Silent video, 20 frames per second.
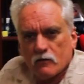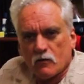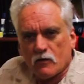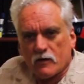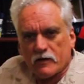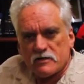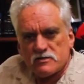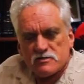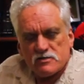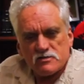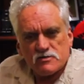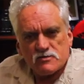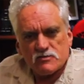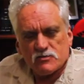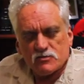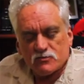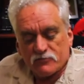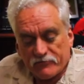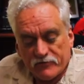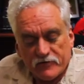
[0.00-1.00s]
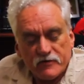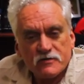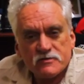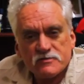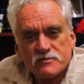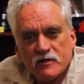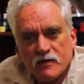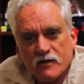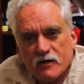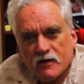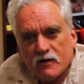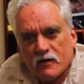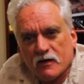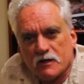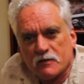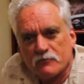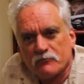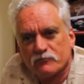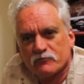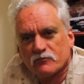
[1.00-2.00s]
Well, as you saw, folks,
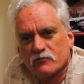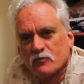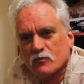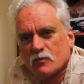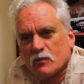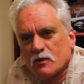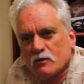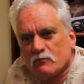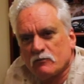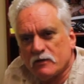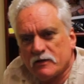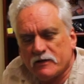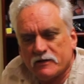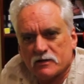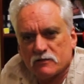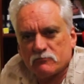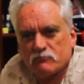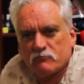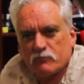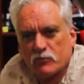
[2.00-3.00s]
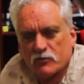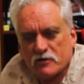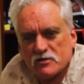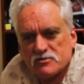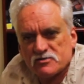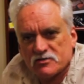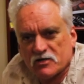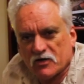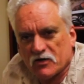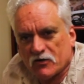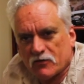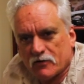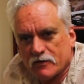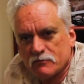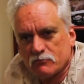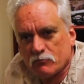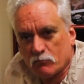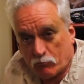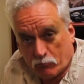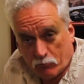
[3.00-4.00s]
Ian, Bryson and
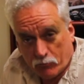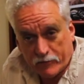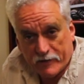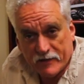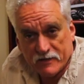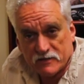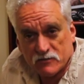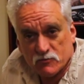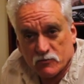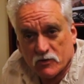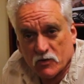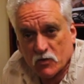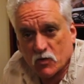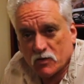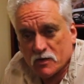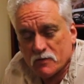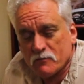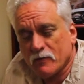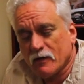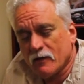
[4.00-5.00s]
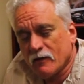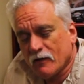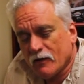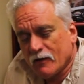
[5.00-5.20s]
I, Brack we call him,